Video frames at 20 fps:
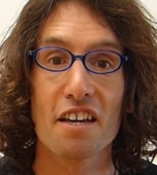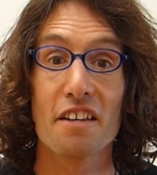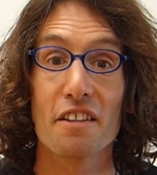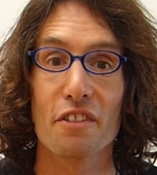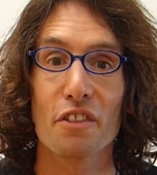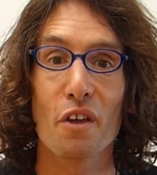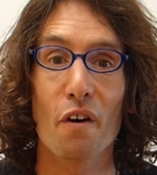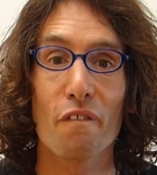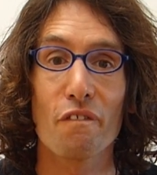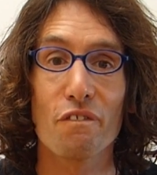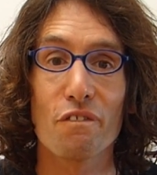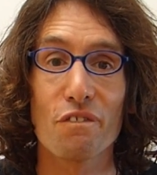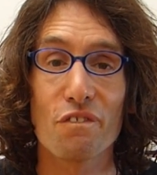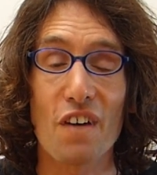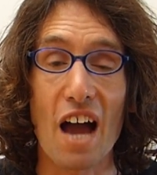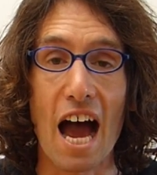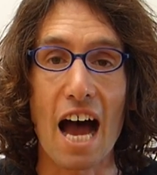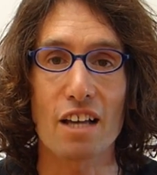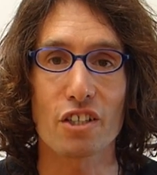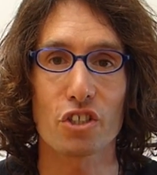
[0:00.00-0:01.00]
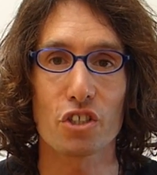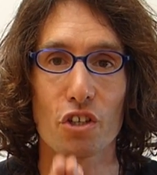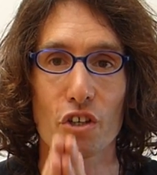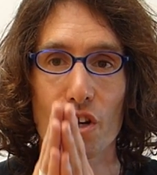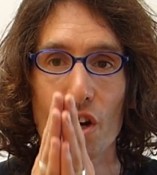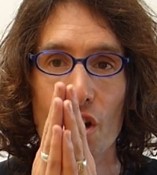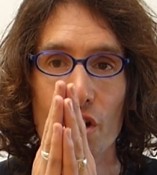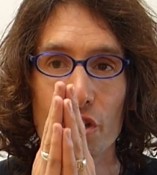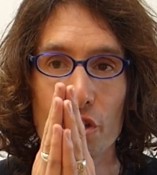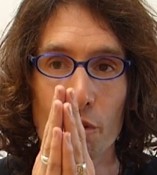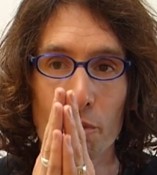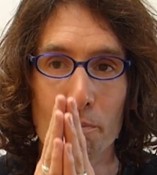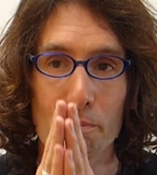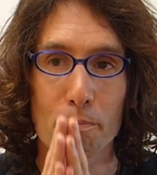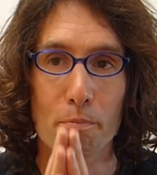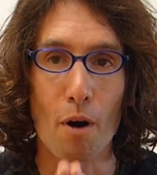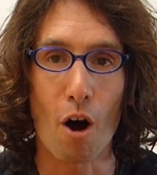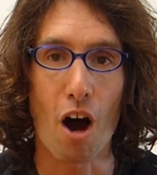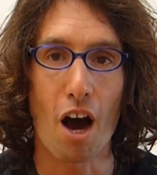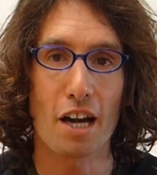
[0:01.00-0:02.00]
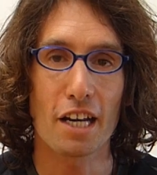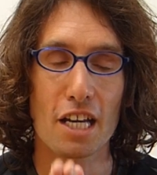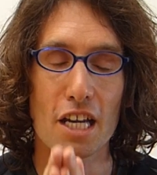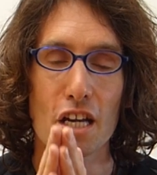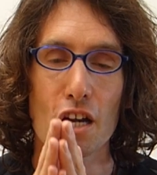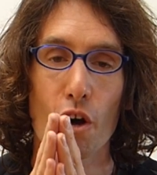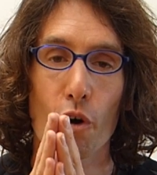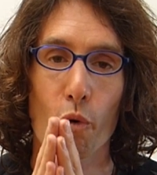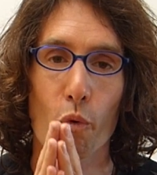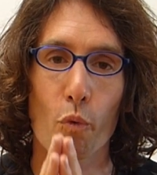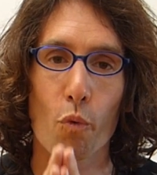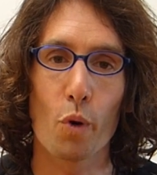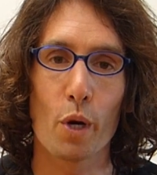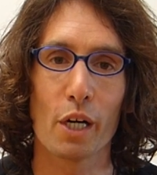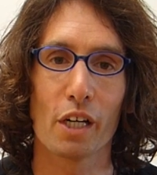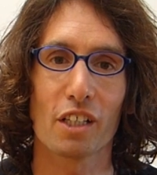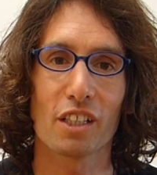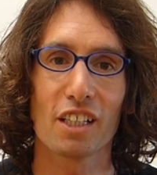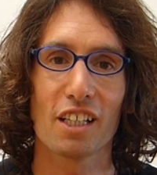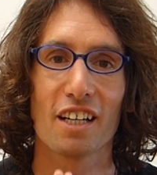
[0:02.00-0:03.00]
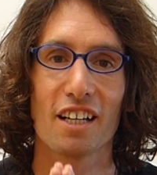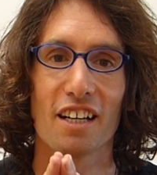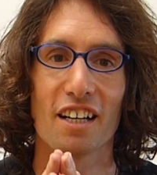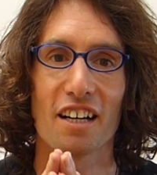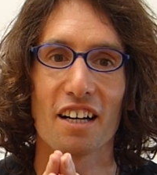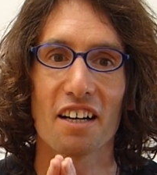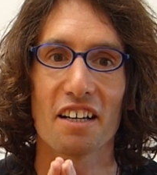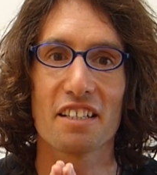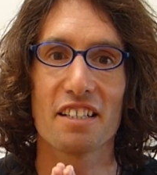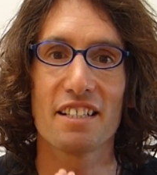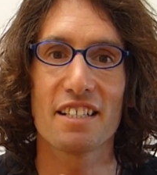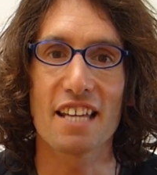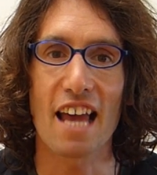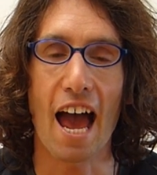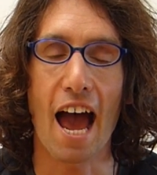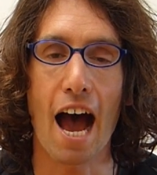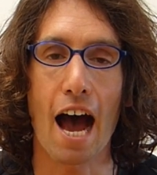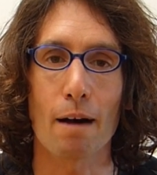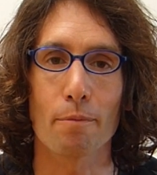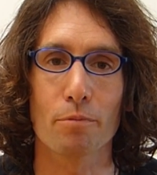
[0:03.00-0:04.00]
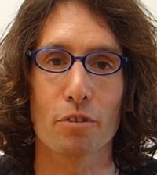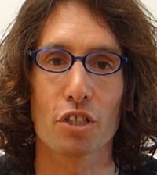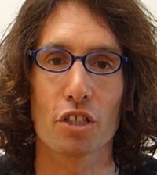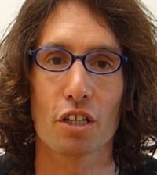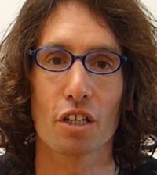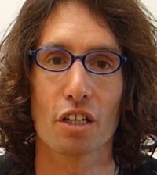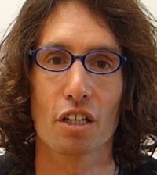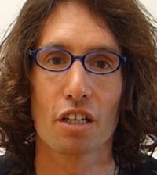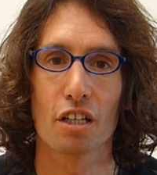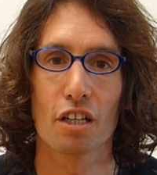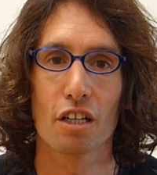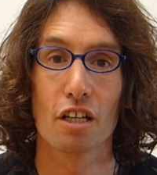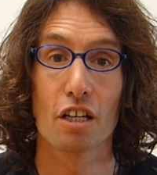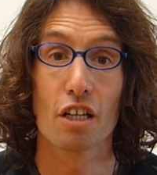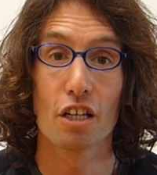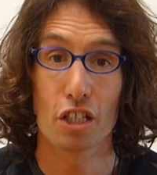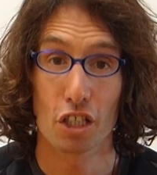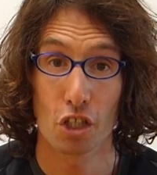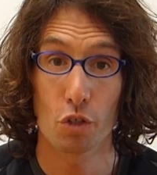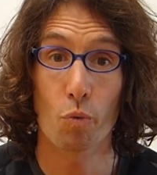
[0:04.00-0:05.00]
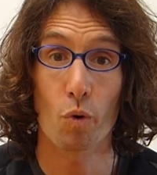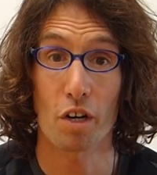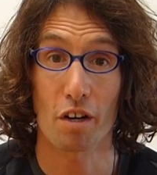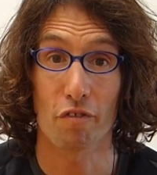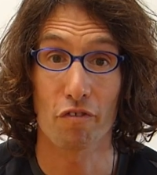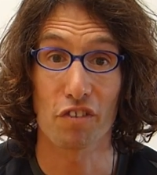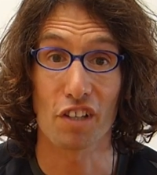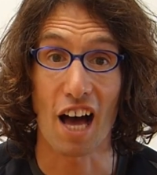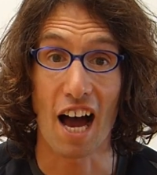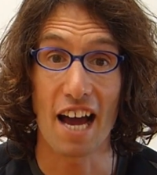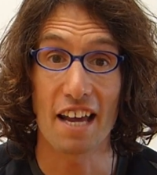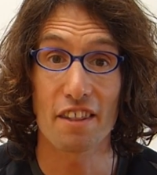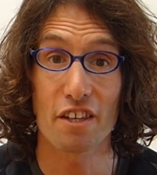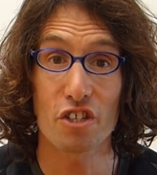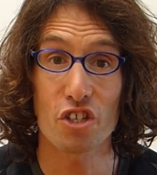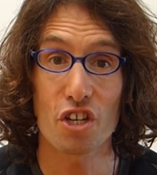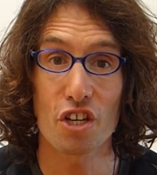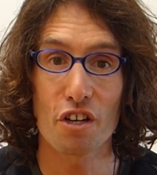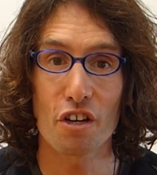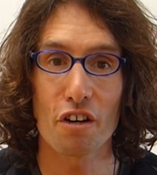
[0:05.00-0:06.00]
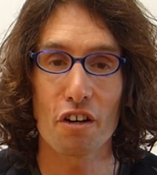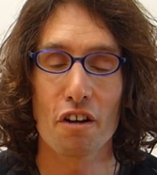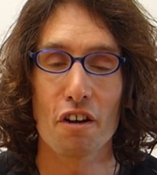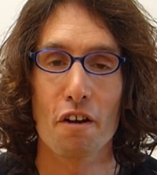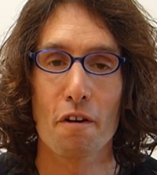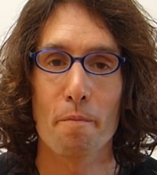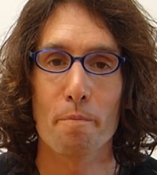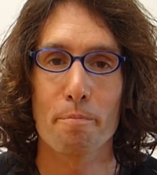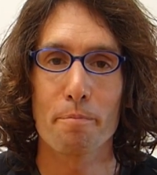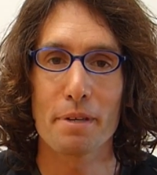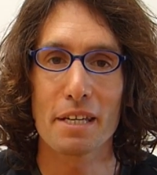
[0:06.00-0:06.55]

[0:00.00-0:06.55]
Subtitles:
the faster your body will adapt. You want to fly this year? Be